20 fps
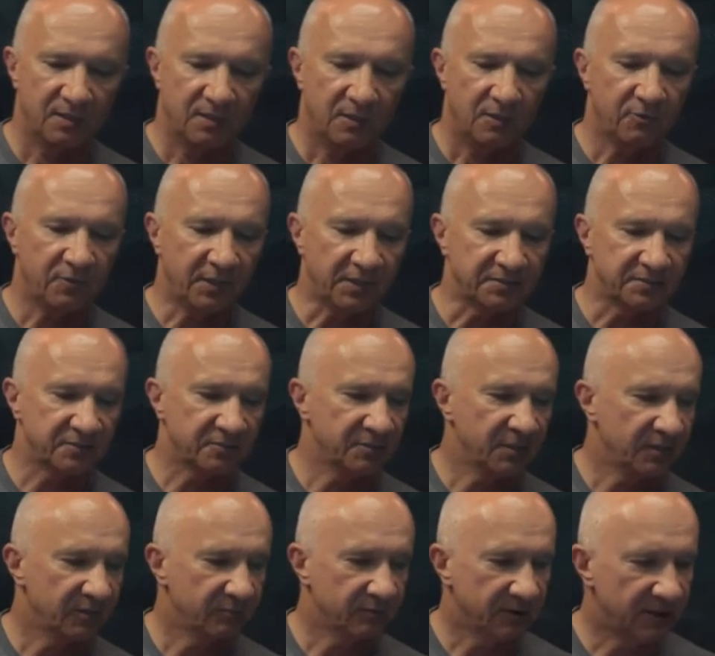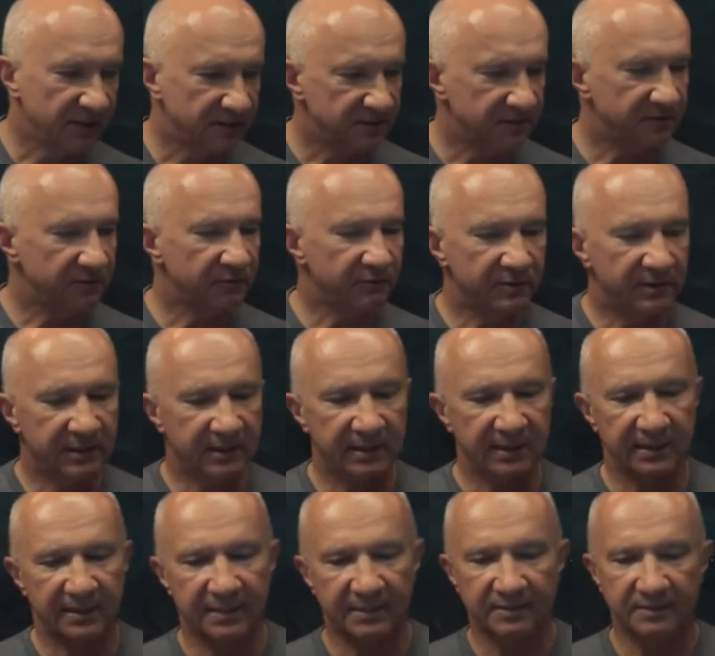Okay, so now let's look
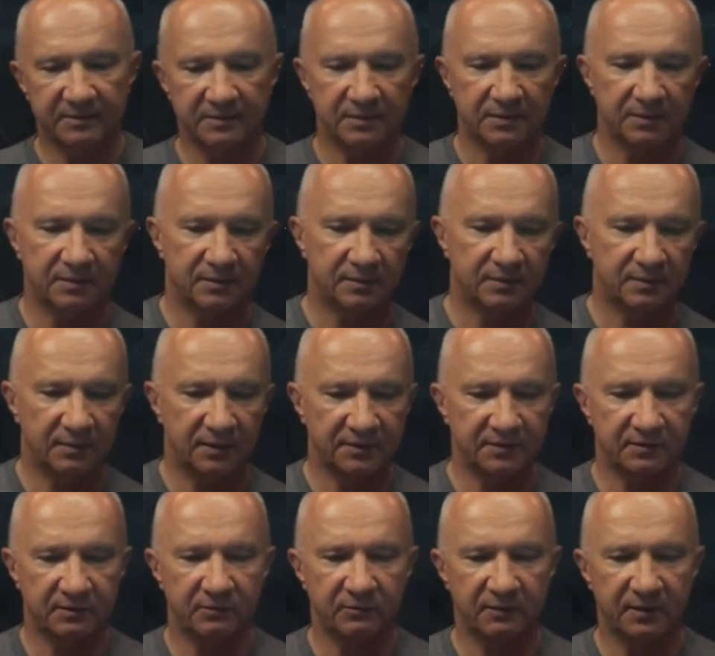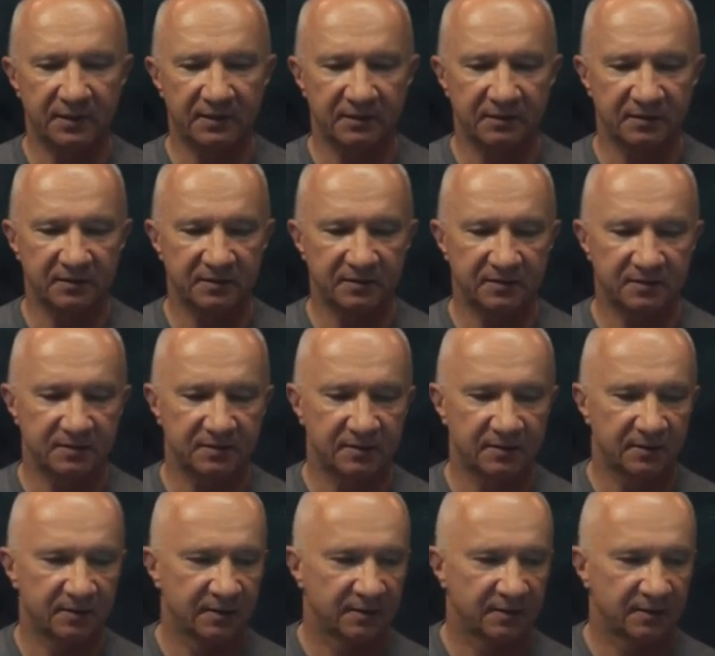at this